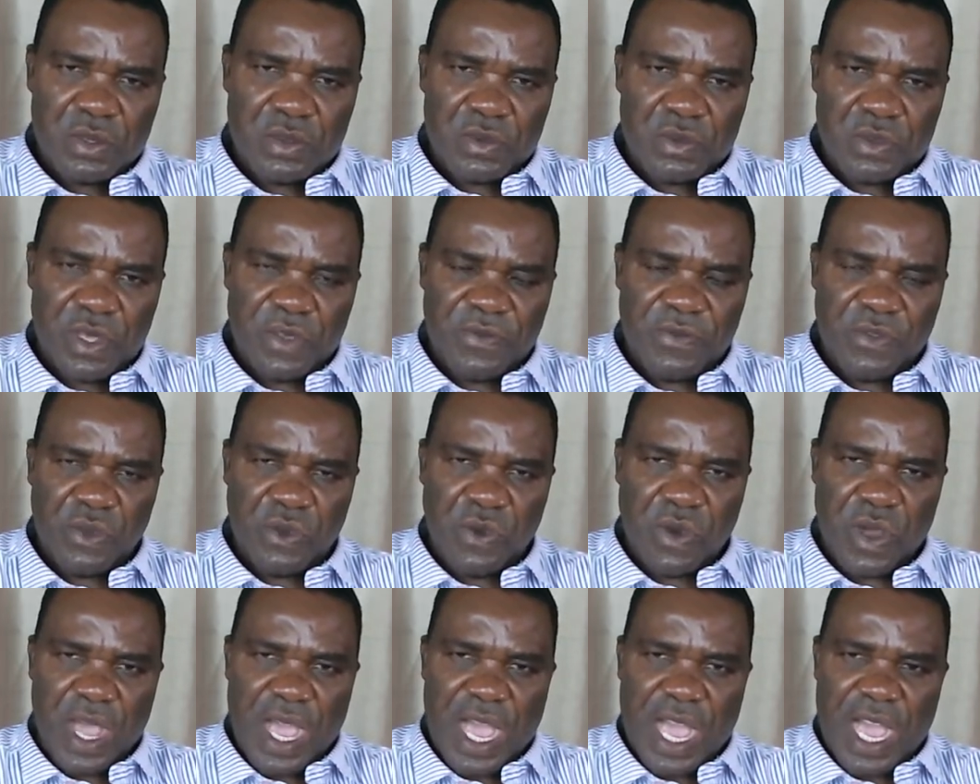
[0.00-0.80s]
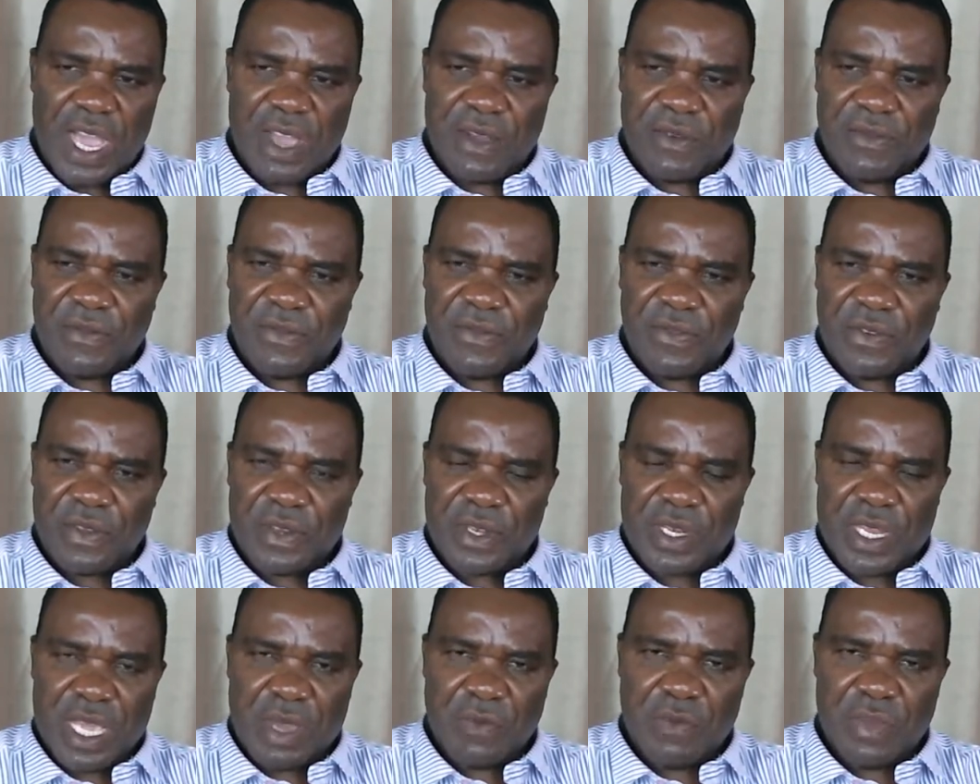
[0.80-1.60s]
If you have
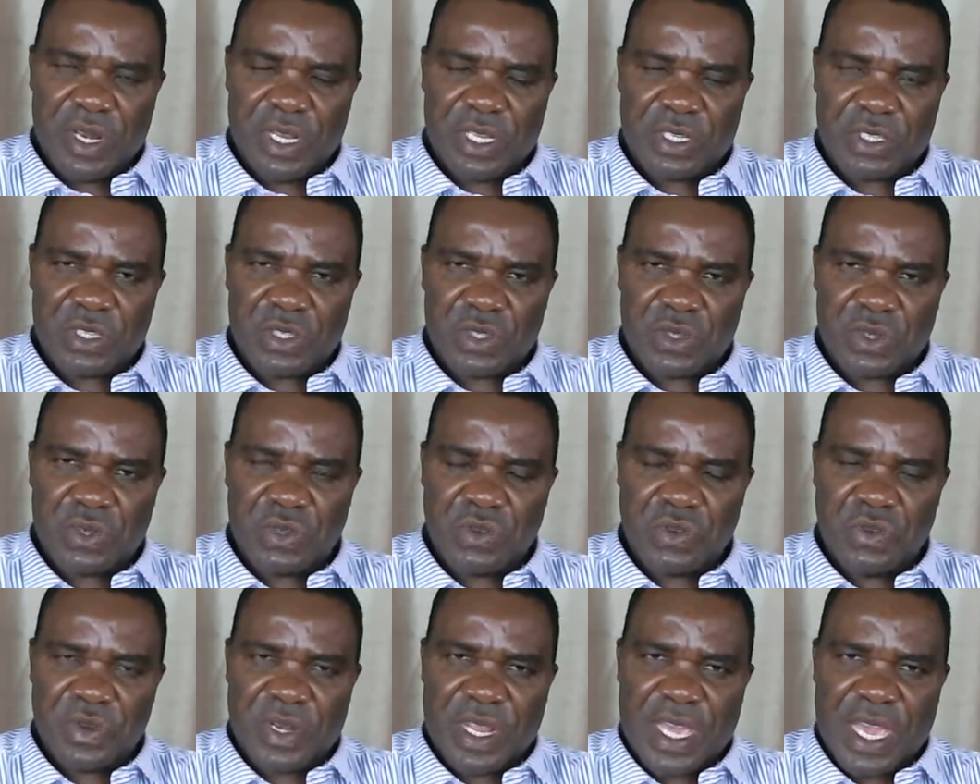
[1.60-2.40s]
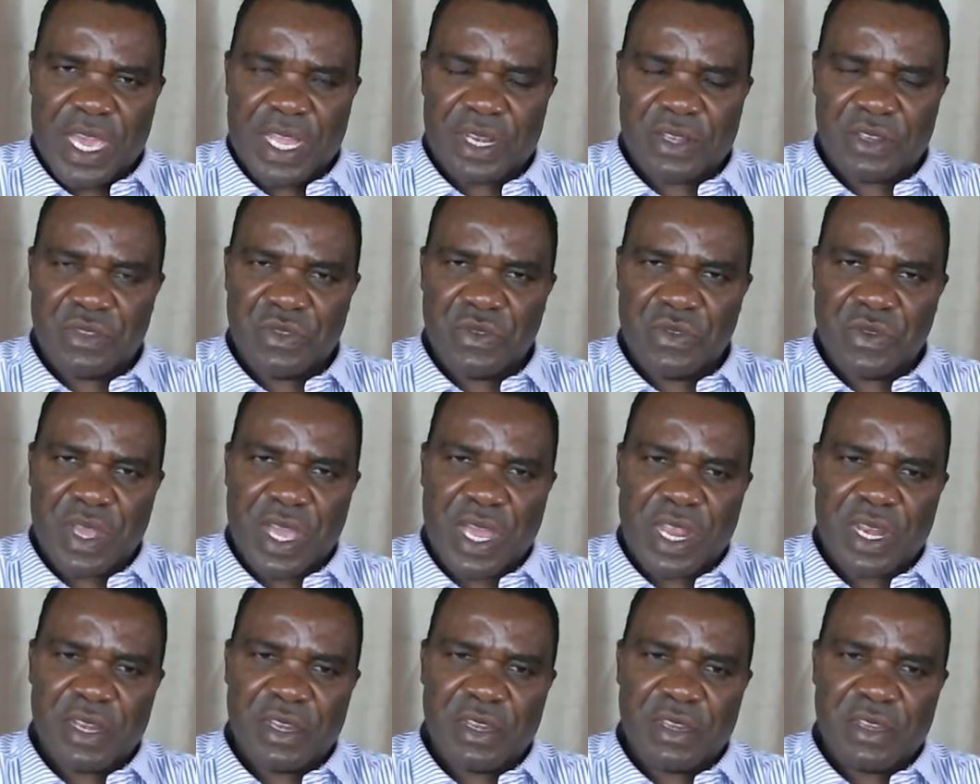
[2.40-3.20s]
the ability to do that, you
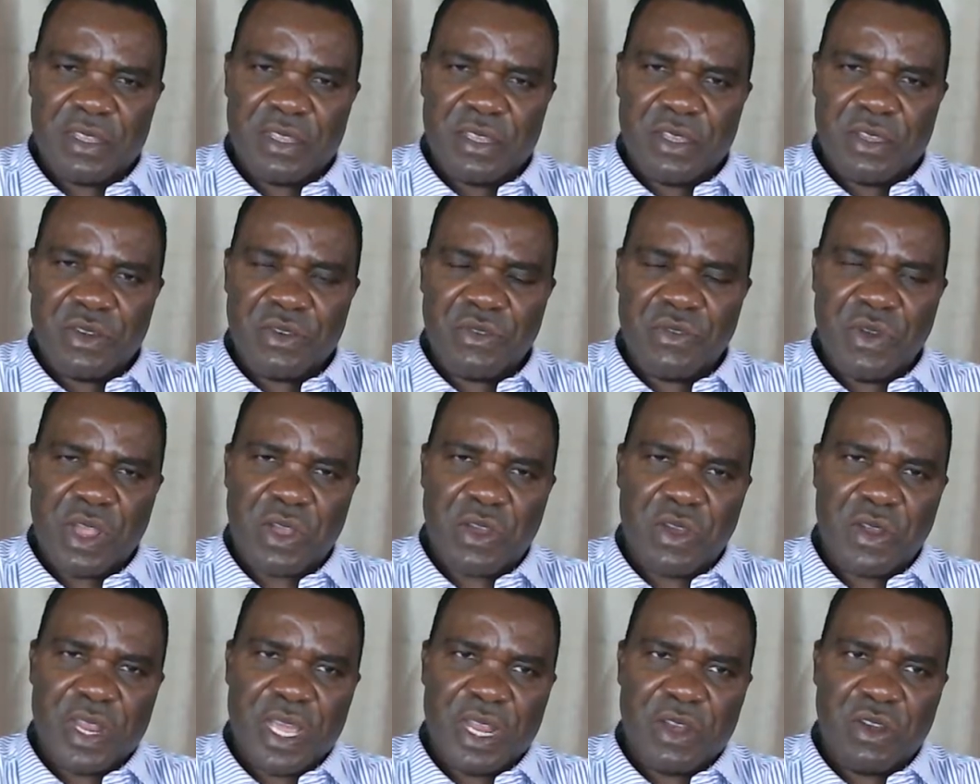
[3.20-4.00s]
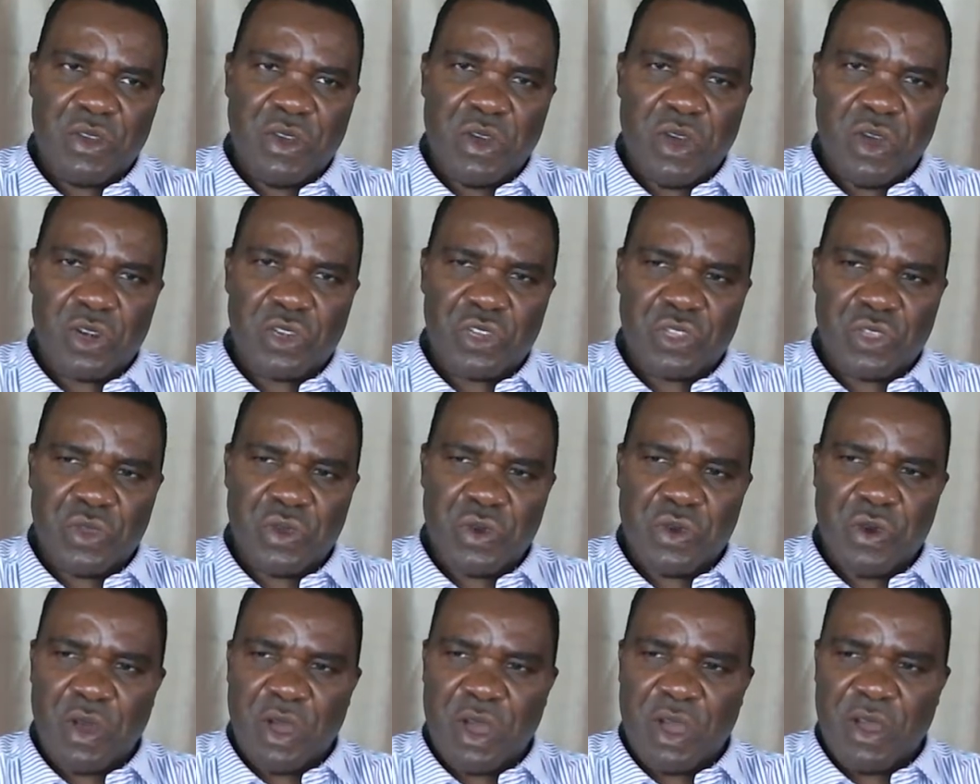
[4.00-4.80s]
can record an
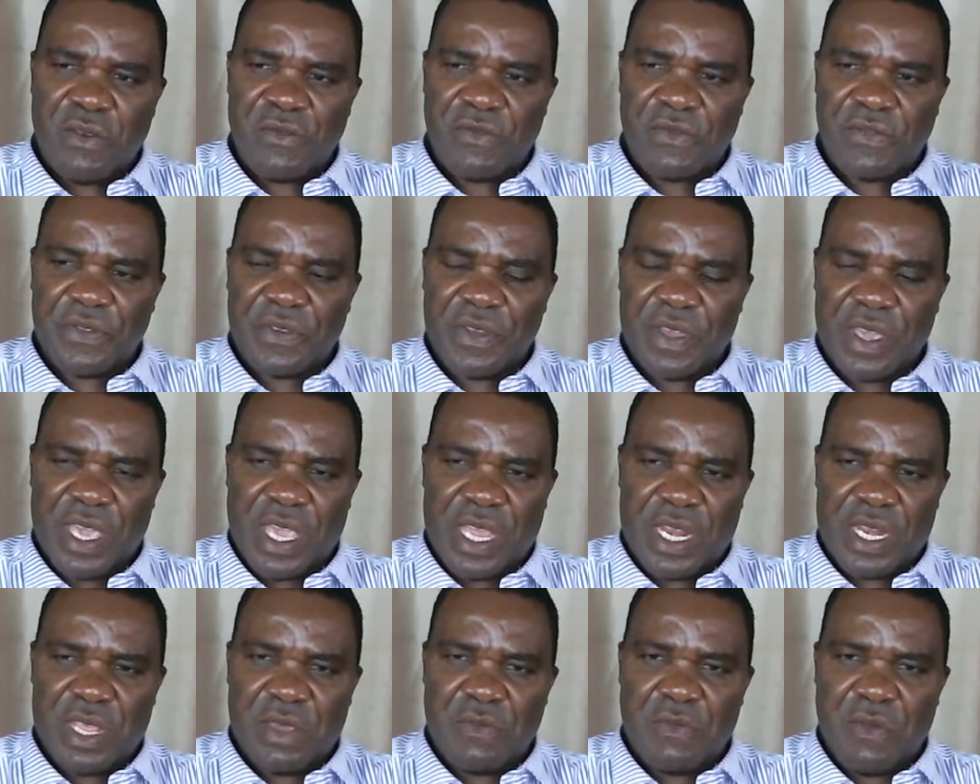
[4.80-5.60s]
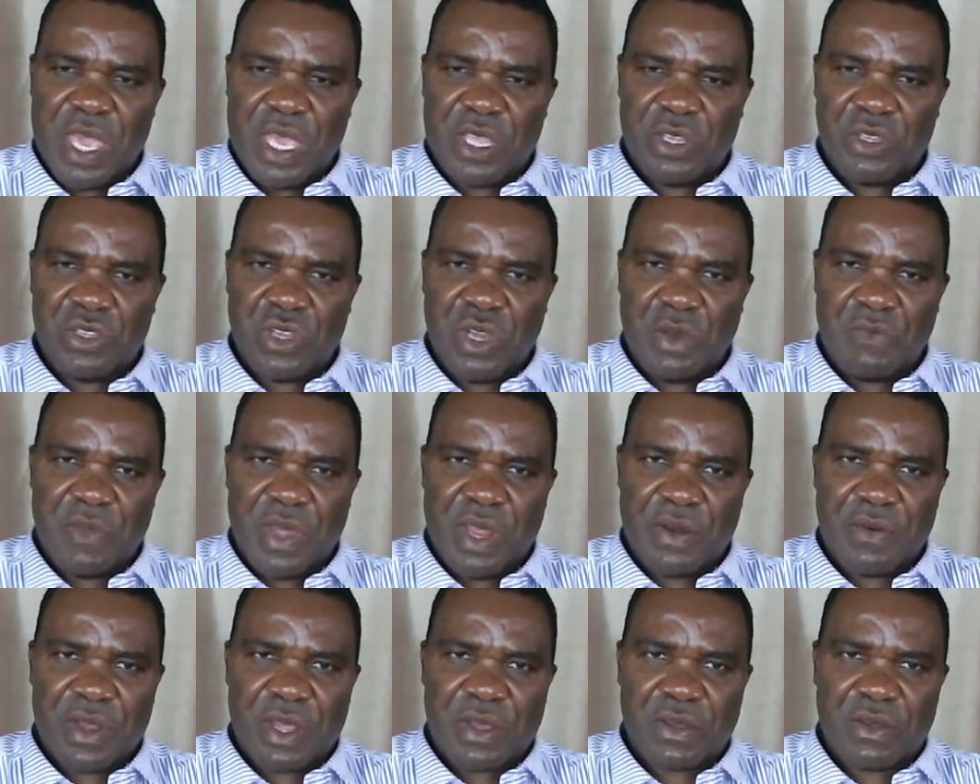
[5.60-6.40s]
audio of any major
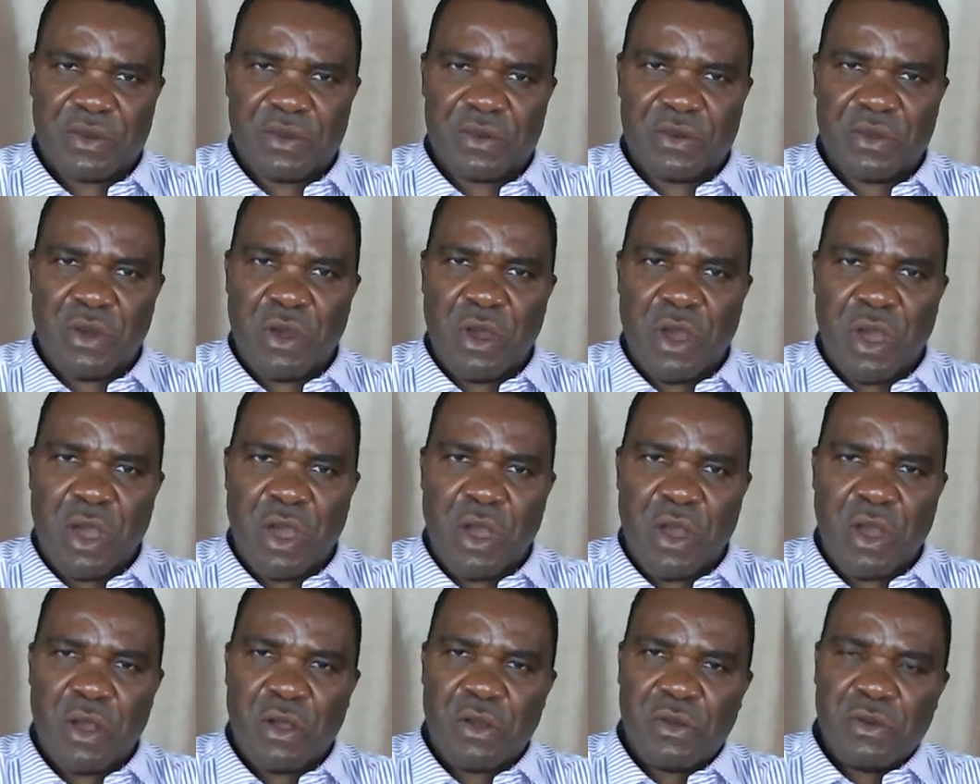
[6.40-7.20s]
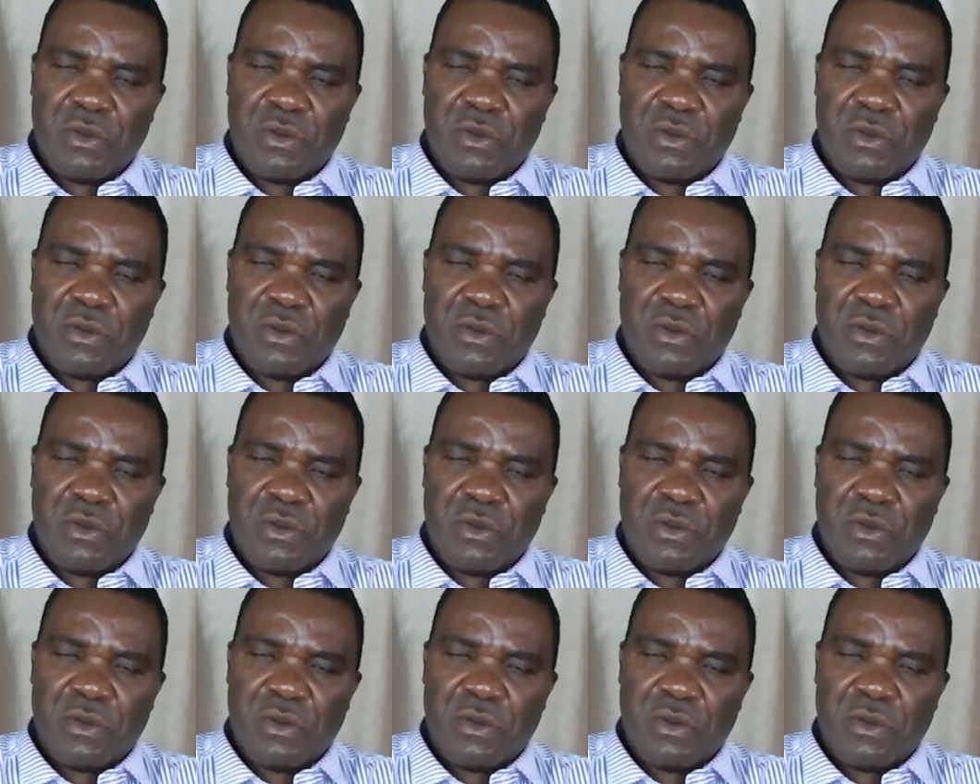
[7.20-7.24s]
miracle or